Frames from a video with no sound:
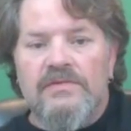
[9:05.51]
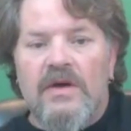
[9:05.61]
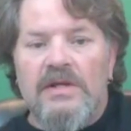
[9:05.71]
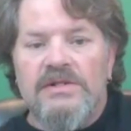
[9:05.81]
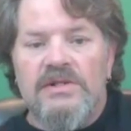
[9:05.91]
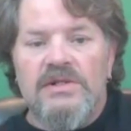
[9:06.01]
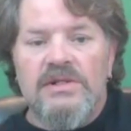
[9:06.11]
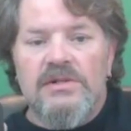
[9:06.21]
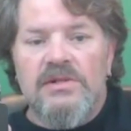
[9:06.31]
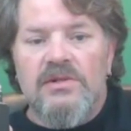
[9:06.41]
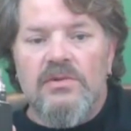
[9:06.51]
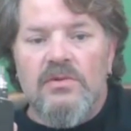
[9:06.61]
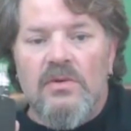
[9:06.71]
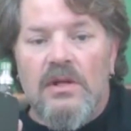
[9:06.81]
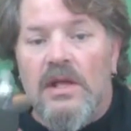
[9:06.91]
devices
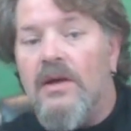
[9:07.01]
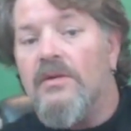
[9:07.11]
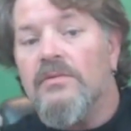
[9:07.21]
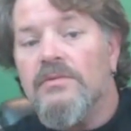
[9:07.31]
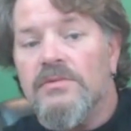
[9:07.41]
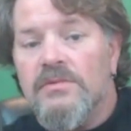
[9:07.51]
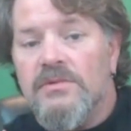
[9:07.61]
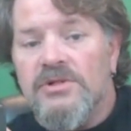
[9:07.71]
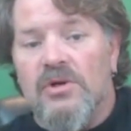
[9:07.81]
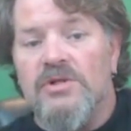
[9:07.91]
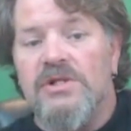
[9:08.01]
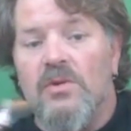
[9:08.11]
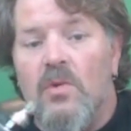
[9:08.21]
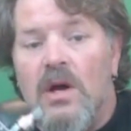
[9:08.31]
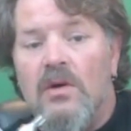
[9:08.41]
to allow
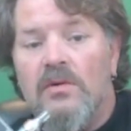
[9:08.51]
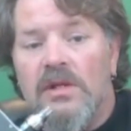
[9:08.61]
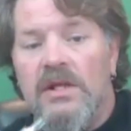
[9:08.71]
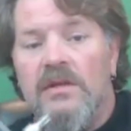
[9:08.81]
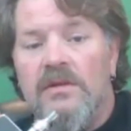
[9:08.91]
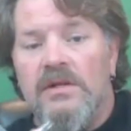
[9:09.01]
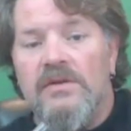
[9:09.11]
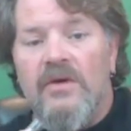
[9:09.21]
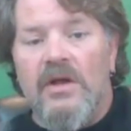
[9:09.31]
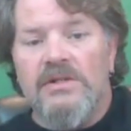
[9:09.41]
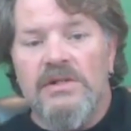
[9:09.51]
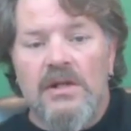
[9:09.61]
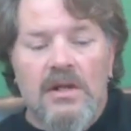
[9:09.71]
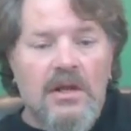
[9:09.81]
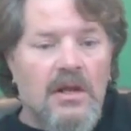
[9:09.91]
charging while in the device.
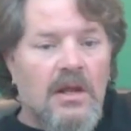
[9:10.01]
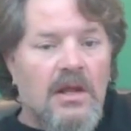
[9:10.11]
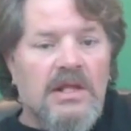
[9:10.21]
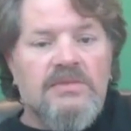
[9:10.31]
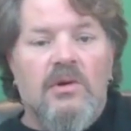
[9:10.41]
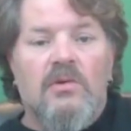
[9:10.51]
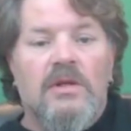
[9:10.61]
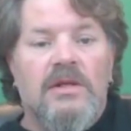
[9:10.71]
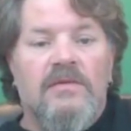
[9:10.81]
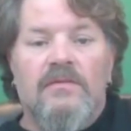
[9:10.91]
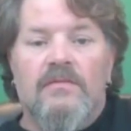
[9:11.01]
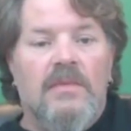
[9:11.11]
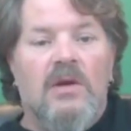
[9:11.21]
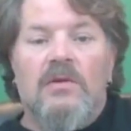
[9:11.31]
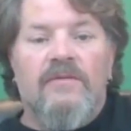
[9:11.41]
That's my only
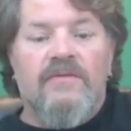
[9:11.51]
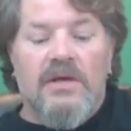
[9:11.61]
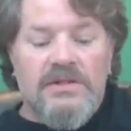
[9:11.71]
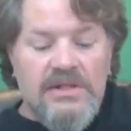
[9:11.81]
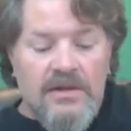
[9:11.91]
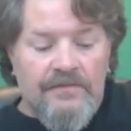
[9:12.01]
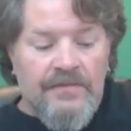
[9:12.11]
fuss.